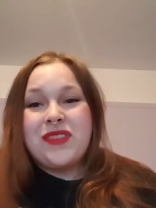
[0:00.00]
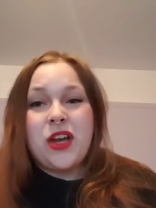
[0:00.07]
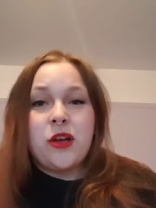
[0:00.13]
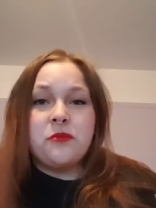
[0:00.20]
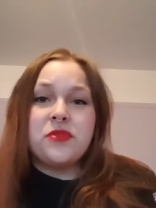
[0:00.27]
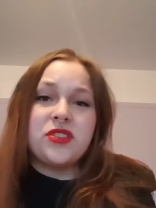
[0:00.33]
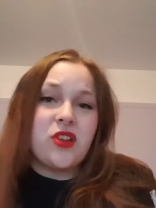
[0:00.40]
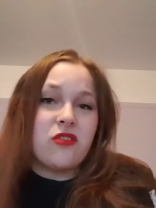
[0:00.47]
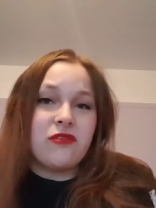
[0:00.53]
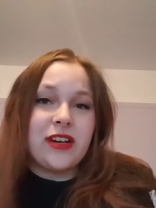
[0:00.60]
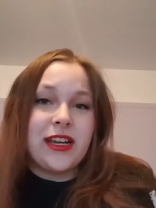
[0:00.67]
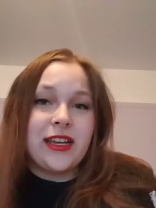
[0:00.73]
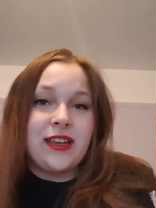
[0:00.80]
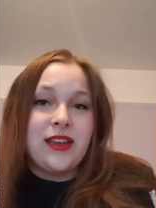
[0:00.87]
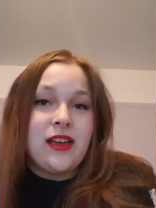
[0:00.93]
I'm
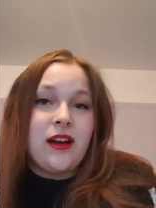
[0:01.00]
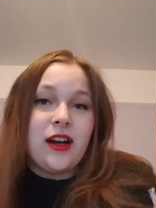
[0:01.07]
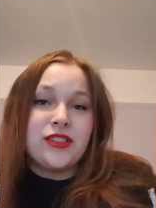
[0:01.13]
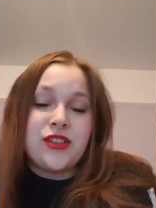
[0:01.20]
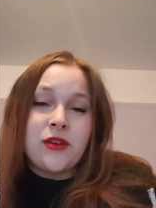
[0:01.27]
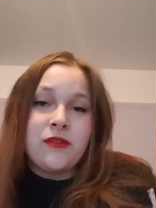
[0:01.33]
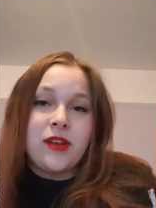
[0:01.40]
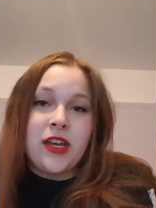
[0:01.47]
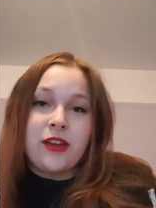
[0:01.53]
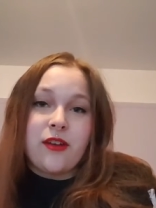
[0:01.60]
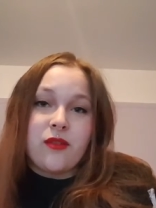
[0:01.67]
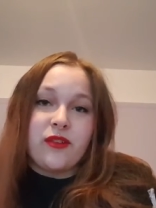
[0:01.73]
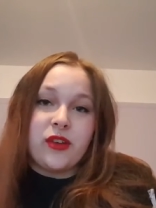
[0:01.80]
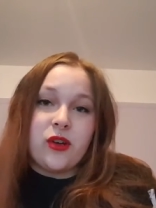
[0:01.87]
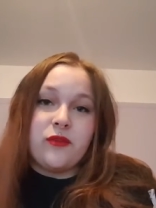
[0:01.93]
sorry. I don't like
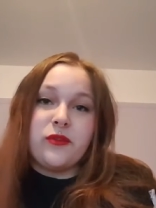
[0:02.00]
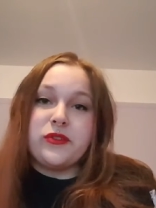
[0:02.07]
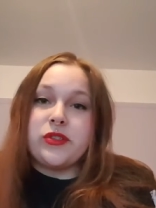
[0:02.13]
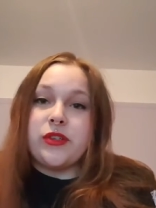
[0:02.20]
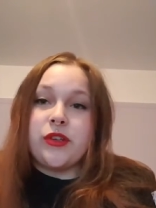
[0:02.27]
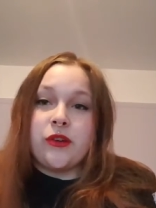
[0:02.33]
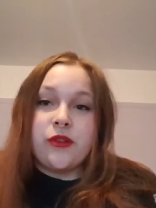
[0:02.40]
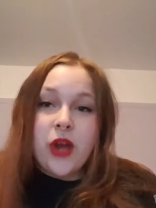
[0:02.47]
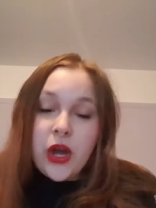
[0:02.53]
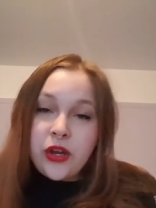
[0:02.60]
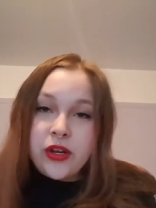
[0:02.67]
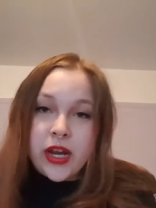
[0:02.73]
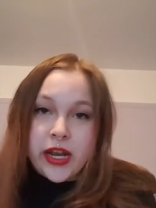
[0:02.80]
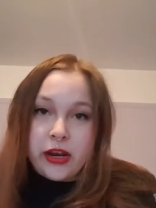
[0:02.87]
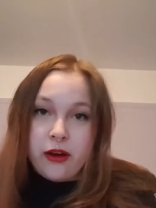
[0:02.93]
graphic novels. I don't
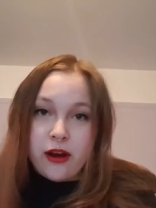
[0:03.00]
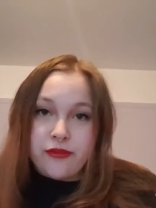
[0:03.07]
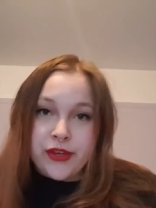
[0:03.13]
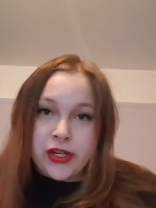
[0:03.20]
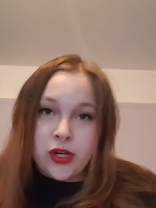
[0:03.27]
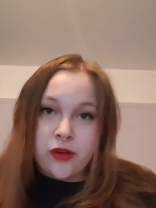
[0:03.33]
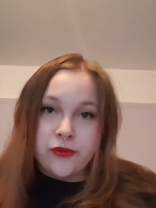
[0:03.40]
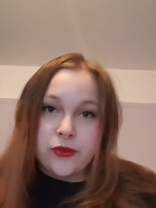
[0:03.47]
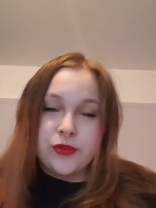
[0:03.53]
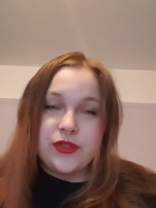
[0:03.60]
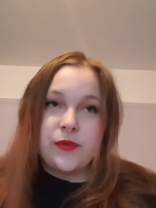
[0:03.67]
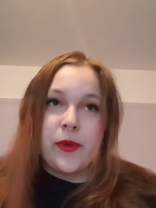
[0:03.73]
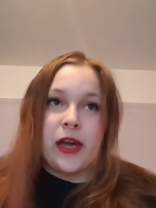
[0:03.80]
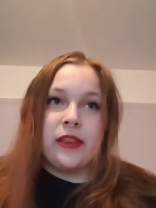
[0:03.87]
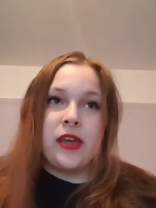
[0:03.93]
own any graphic novels.
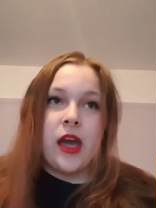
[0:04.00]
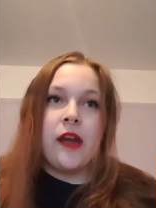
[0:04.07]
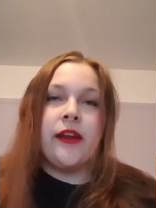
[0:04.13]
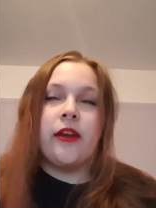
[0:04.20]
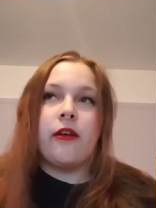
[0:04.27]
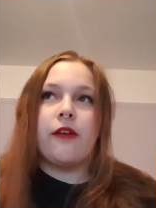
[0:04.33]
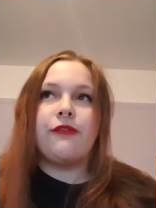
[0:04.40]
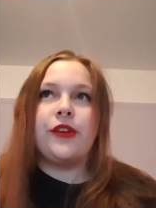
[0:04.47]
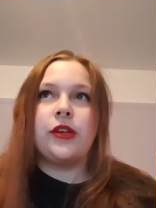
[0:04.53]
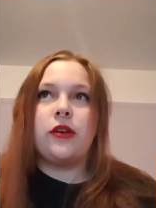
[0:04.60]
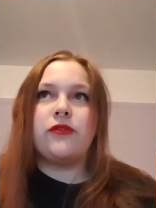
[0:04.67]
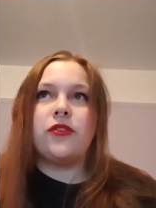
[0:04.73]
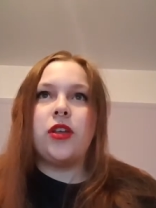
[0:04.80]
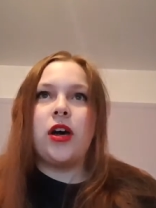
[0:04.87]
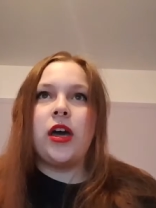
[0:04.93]
About the only graphic
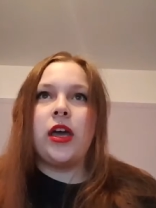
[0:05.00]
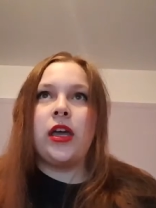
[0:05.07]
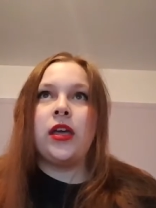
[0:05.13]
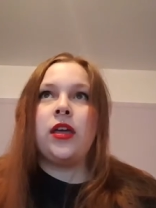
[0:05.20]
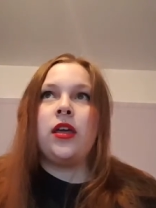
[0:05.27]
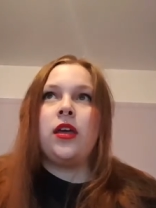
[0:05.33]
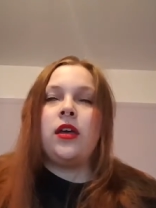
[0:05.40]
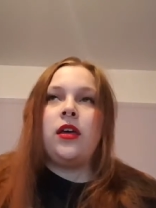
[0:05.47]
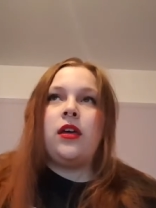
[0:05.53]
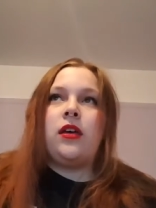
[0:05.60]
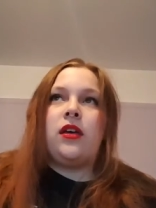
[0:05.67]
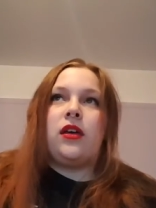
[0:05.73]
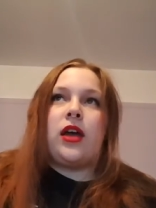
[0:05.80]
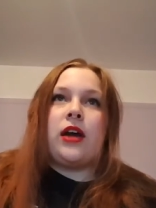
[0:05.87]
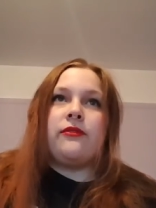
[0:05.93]
novel I
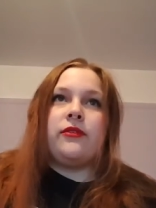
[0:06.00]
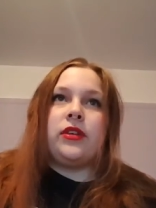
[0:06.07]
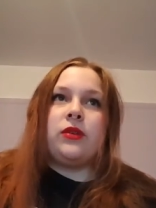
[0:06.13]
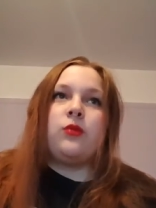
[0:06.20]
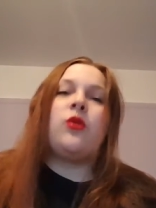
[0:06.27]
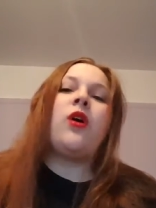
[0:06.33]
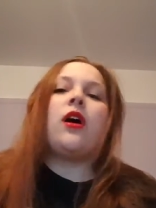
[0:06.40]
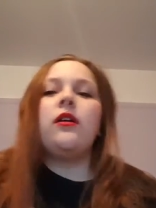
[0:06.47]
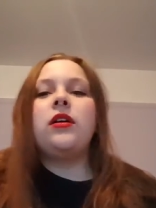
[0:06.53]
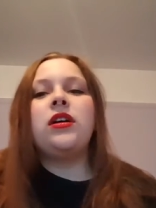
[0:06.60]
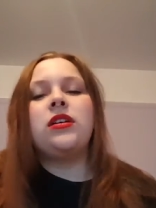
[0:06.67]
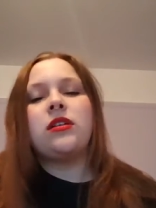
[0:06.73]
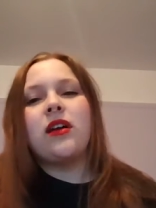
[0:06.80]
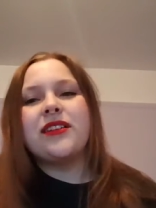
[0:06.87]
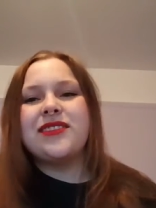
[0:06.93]
have in it, well,
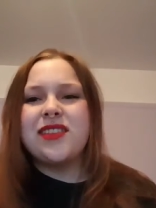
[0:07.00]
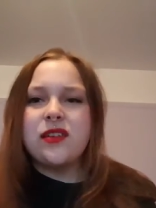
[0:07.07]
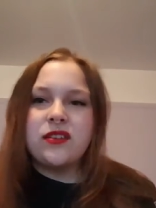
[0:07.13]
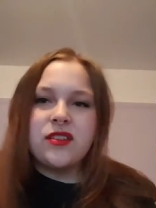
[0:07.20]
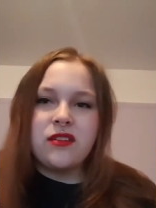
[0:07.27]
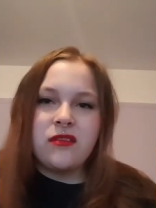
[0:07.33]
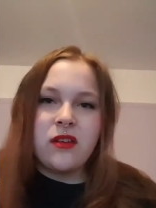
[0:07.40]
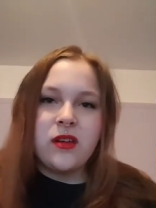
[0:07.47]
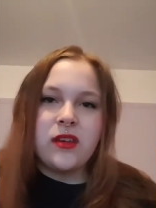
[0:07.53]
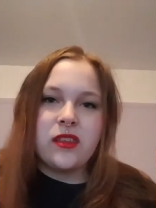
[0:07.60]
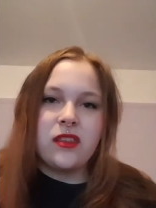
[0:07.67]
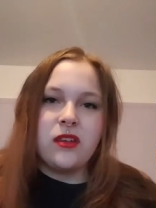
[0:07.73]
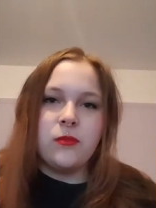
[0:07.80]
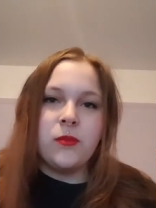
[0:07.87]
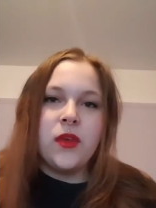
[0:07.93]
I say I don't like
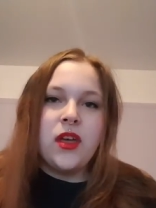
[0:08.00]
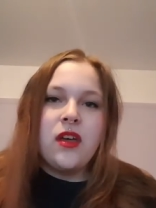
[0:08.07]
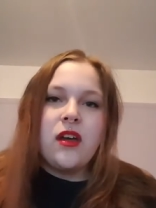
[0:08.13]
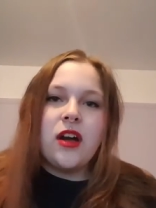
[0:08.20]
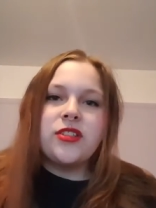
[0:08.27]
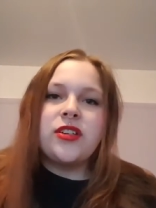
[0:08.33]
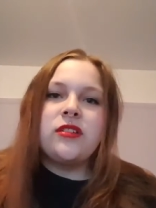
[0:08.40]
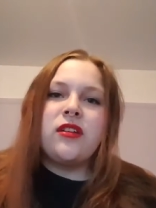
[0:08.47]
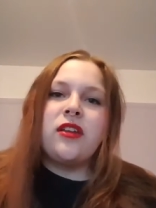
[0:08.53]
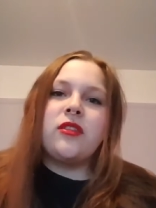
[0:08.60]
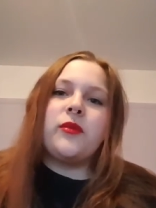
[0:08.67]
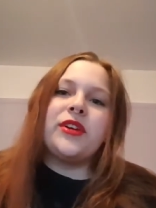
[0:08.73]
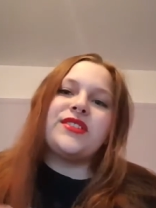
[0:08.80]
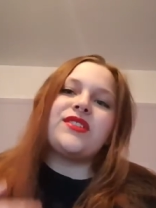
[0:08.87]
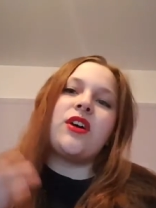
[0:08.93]
them. I don't like the
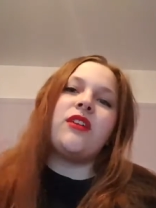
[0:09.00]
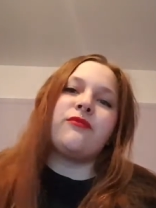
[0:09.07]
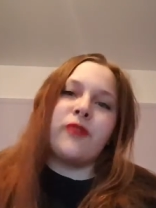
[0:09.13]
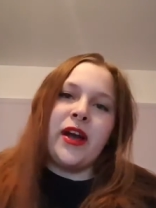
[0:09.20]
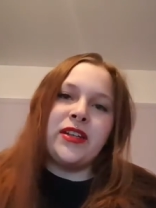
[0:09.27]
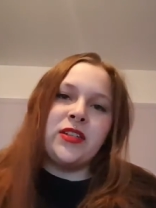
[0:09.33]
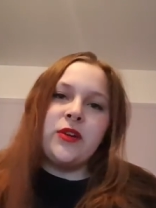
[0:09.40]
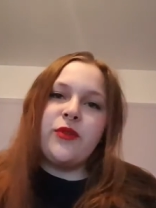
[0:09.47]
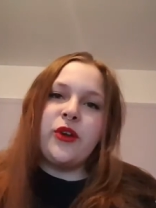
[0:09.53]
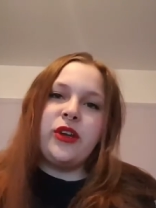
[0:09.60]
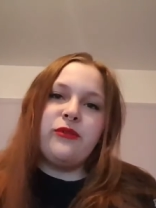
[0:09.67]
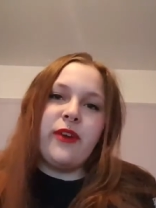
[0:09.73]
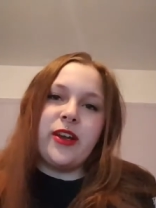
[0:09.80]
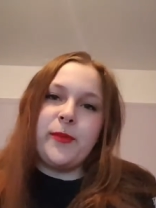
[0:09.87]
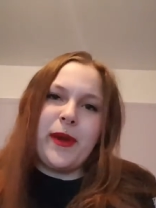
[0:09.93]
ones that I've read, and I've only
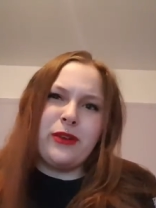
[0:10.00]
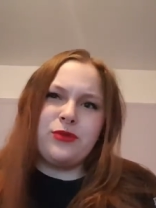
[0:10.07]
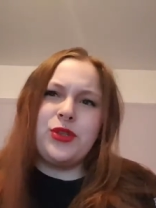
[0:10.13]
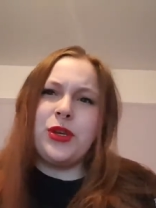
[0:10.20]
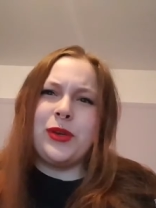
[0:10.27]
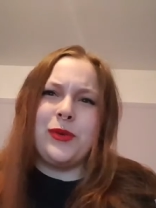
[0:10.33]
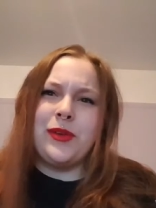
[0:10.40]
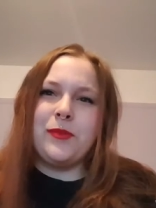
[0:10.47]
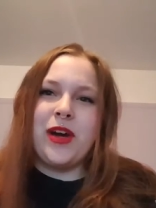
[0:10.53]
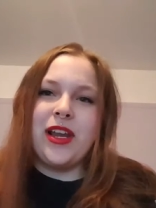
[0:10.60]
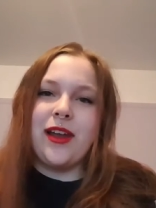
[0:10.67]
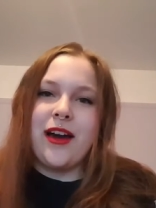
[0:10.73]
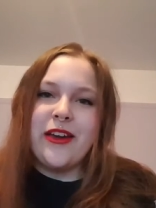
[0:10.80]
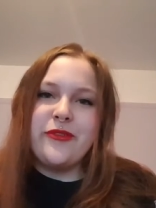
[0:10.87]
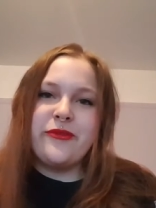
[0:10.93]
read about 2 in my
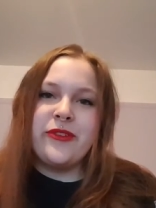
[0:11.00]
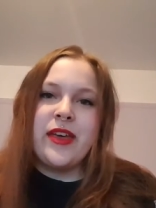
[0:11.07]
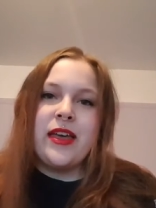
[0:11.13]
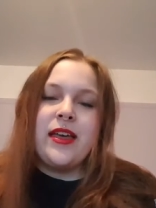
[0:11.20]
life.